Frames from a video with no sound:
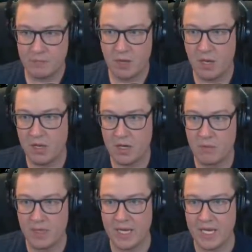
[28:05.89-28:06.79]
Pollock
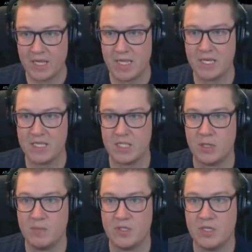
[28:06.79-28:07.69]
will eat things
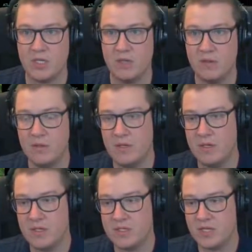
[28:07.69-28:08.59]
up to
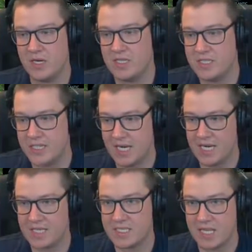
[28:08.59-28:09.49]
size
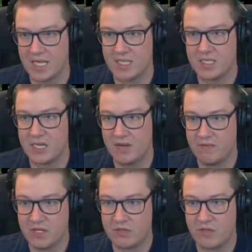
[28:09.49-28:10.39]
6, and the
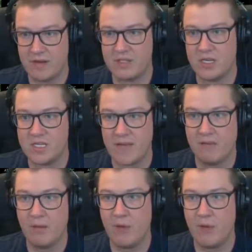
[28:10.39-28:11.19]
starfish are all now size 7.